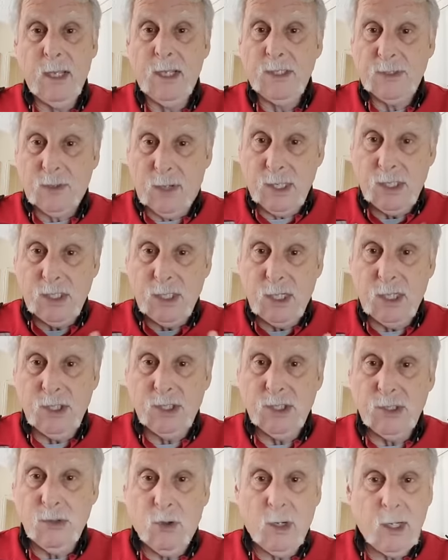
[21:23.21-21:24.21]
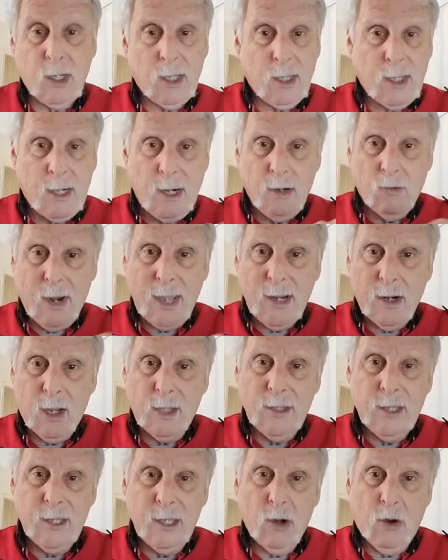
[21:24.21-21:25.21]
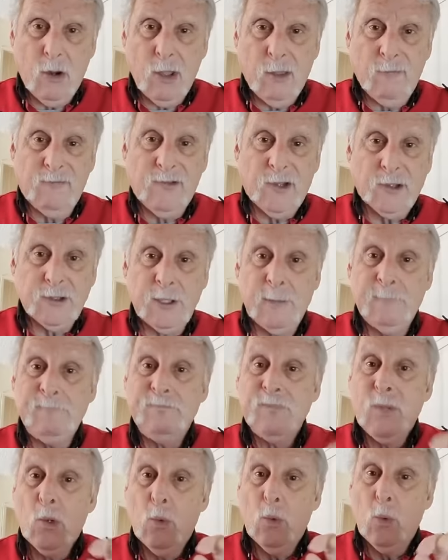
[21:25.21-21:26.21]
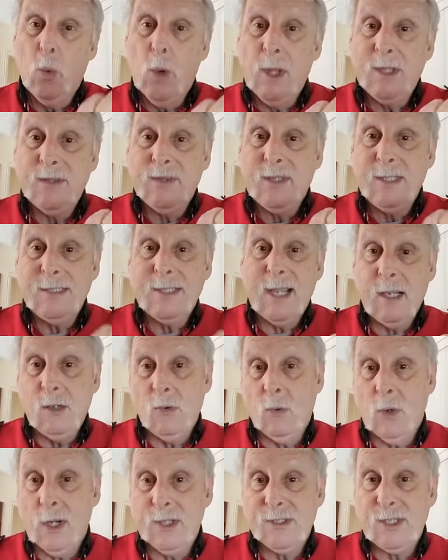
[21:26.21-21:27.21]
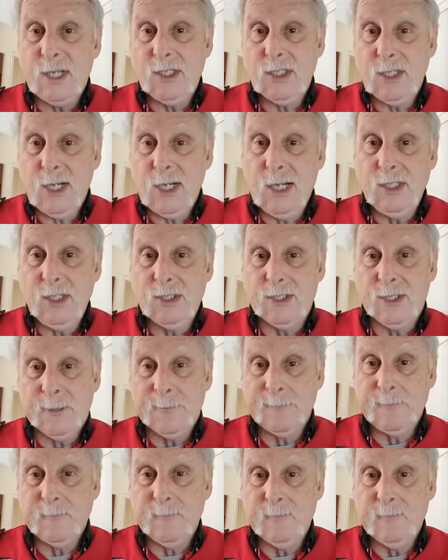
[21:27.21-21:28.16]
So I change the oil, and I write on the oil filter what the date was I changed it.